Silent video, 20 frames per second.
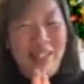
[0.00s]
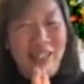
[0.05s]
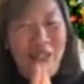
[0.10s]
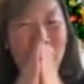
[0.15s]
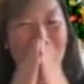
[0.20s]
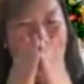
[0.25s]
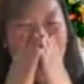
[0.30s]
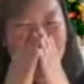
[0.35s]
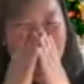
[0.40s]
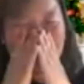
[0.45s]

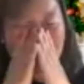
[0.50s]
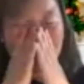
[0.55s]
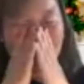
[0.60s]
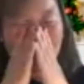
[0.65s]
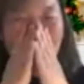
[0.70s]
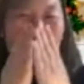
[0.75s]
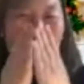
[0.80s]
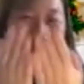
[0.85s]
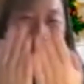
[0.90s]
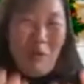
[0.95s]
You can
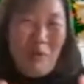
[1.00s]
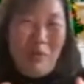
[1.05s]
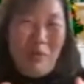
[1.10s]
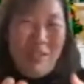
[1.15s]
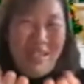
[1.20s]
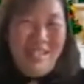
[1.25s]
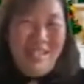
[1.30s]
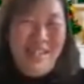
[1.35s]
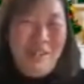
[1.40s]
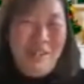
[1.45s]

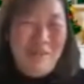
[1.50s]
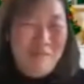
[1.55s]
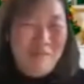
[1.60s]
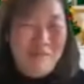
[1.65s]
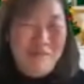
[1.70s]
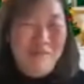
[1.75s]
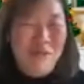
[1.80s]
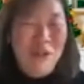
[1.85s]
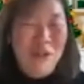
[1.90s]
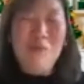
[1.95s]
probably
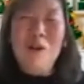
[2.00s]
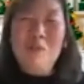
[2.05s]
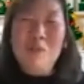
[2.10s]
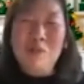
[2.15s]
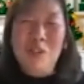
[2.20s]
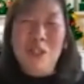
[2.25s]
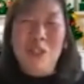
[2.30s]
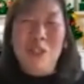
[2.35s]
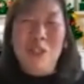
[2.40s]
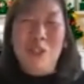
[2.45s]
you
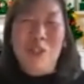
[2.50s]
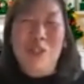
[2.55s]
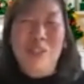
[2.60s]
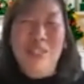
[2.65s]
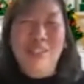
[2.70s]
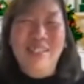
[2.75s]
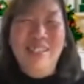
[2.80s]
probably want to